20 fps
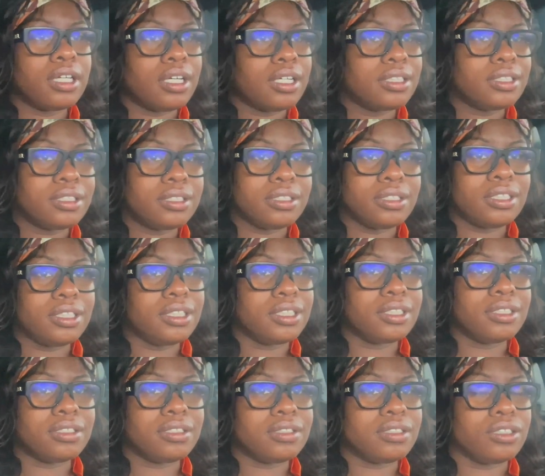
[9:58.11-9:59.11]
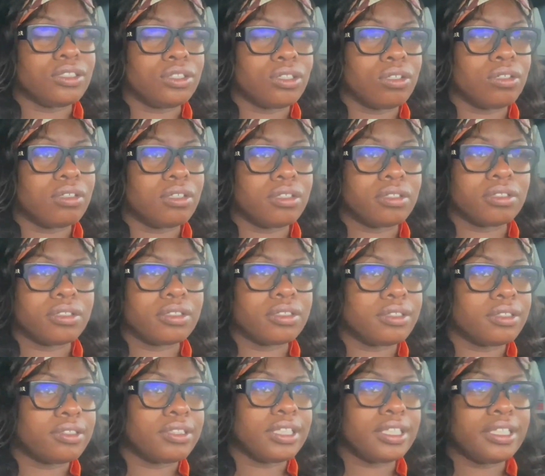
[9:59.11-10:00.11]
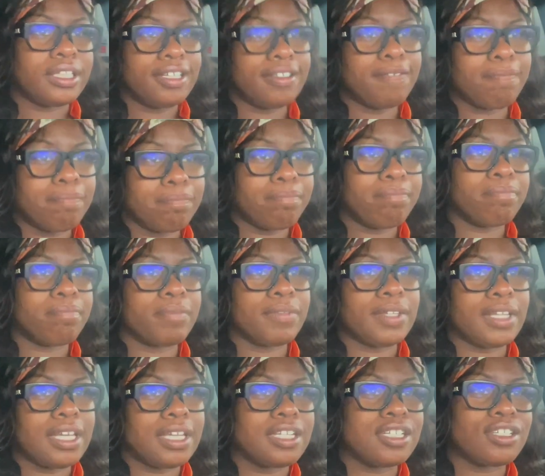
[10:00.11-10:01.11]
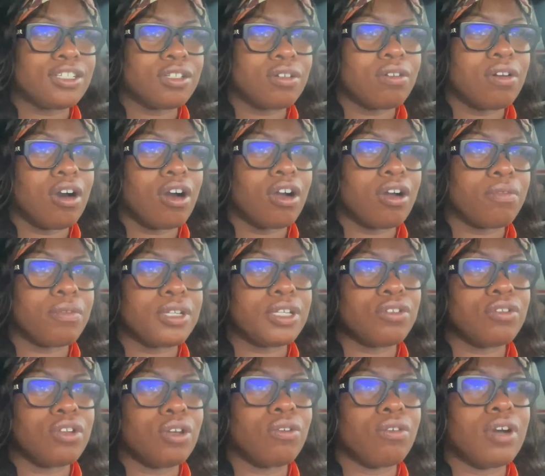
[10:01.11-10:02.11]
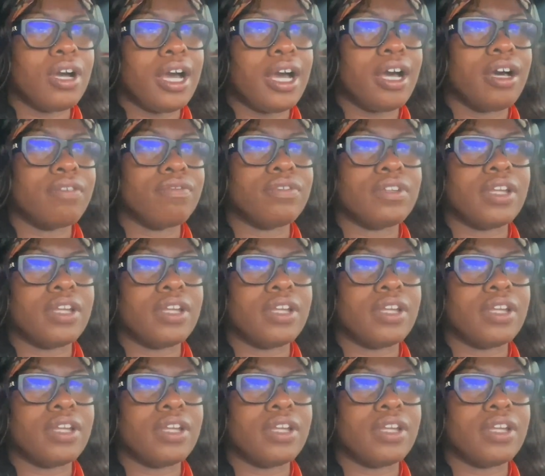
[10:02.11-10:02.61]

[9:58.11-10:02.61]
I just needed to talk. Like, and it's so hard when you don't have